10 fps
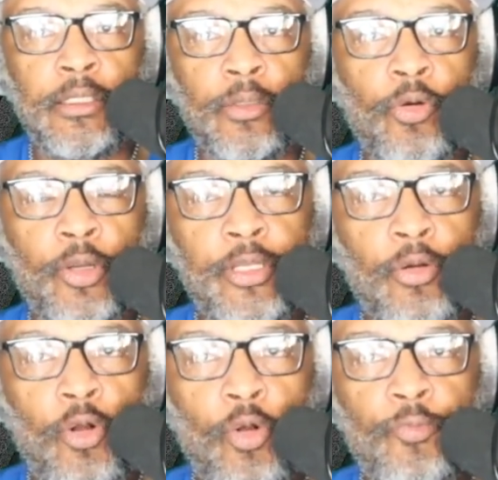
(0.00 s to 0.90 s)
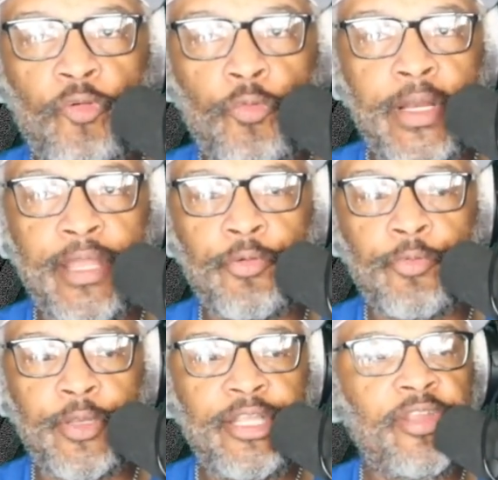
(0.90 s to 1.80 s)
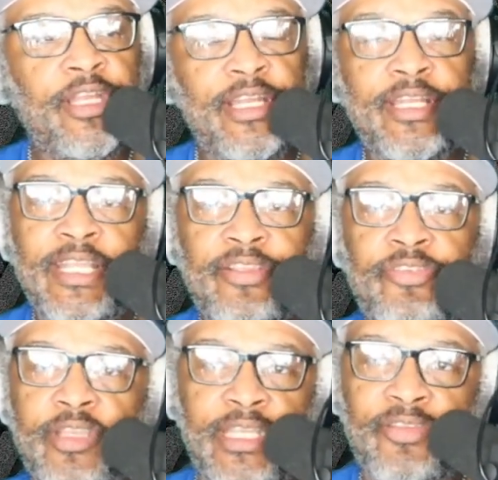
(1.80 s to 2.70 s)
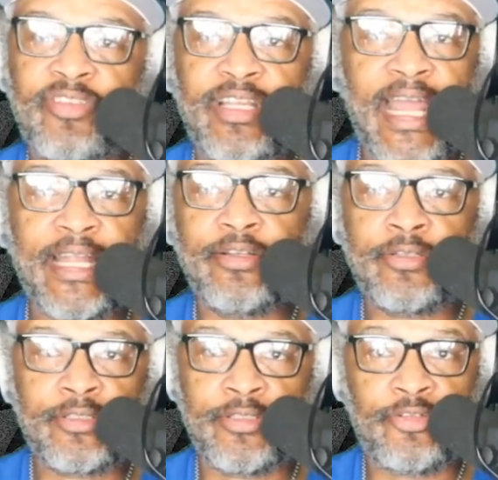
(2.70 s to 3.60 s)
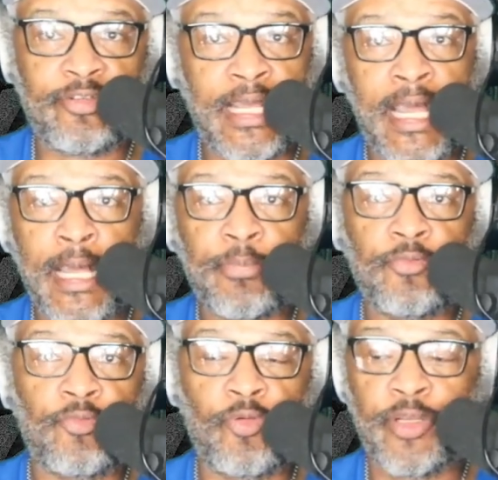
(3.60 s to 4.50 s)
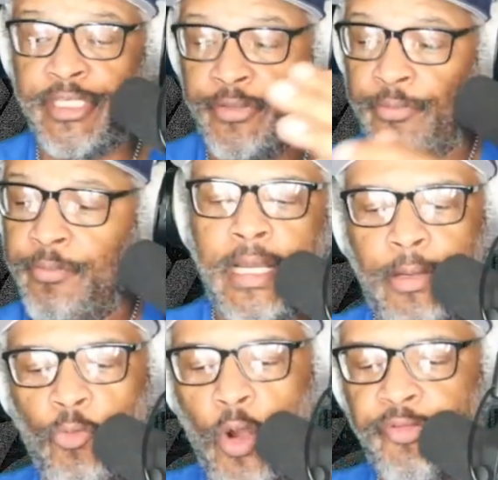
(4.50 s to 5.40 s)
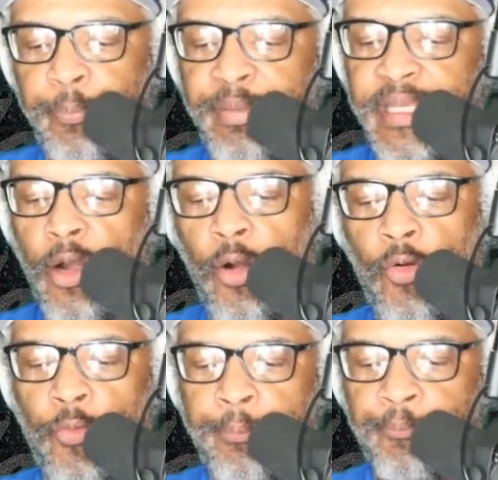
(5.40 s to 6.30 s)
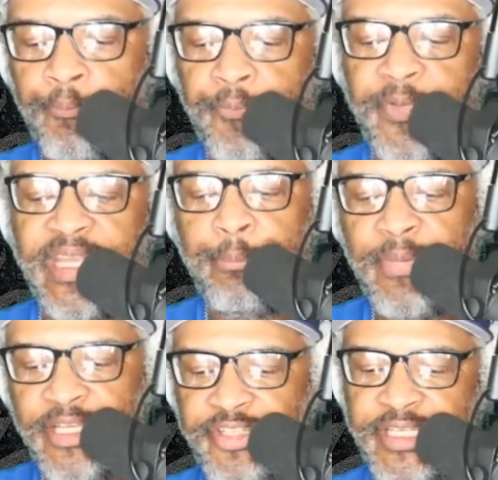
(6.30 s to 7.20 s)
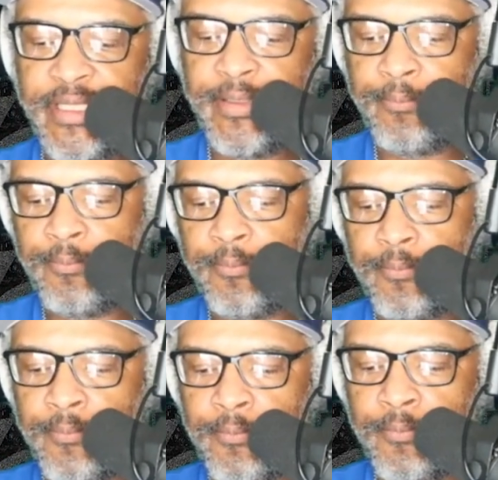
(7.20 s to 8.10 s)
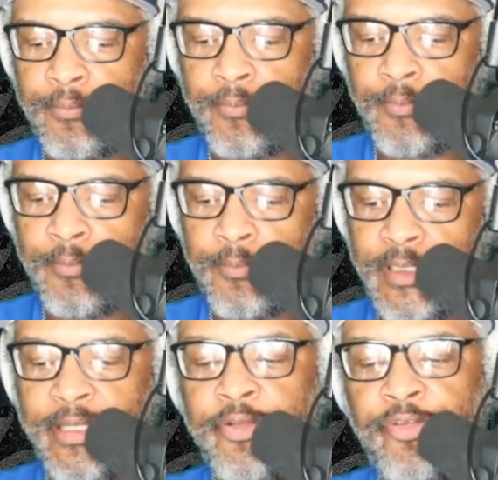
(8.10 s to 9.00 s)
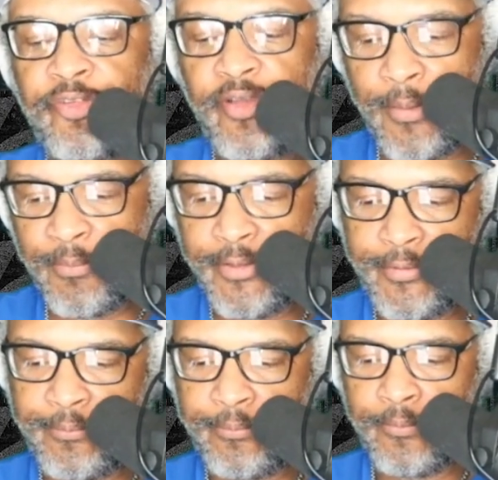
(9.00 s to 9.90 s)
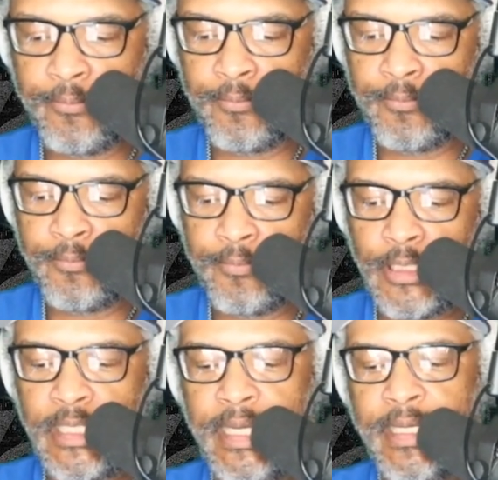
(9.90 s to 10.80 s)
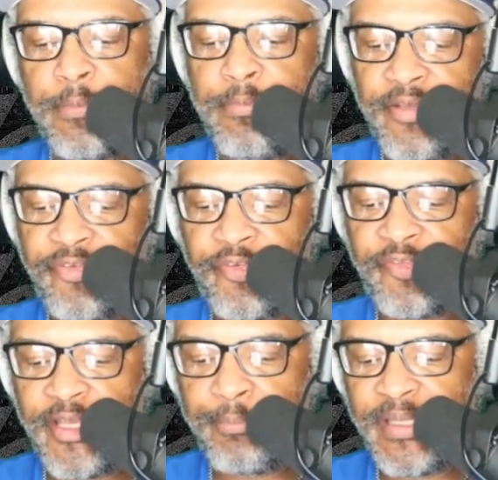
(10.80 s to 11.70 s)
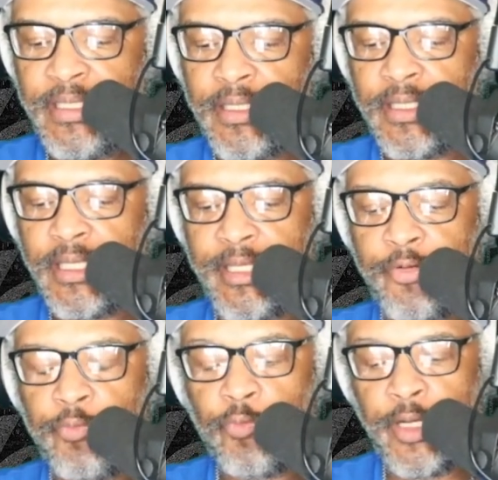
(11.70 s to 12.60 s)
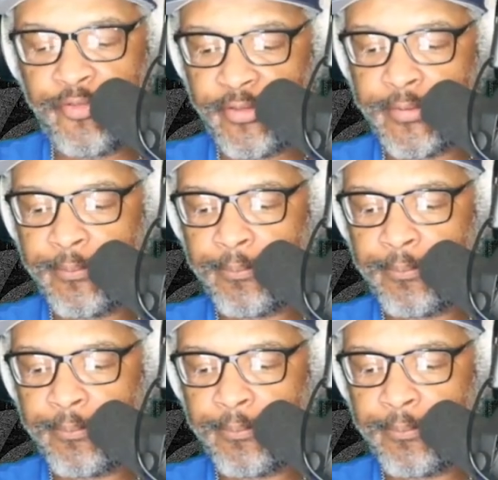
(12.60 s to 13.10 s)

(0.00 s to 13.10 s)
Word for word: or your home for whatever reason, then this is not the job for you. I want to be home in Michigan in the summer and in Mississippi in the winter.